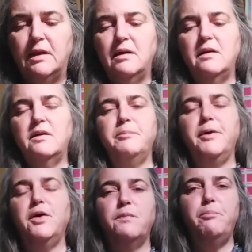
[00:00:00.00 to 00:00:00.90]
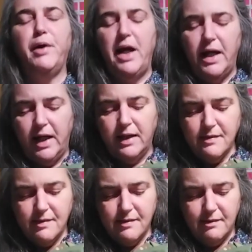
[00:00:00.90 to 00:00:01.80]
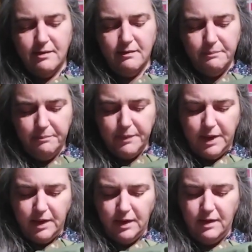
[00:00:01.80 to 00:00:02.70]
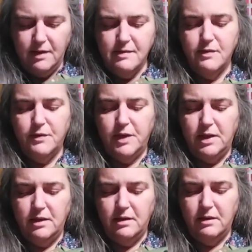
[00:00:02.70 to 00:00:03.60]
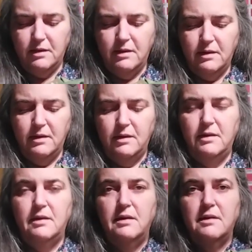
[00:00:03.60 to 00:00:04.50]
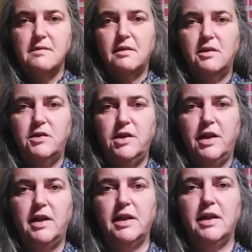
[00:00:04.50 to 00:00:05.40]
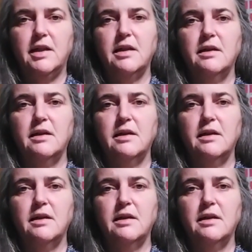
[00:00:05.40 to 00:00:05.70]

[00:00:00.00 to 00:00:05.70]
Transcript: They're both brass, but this one is a little darker.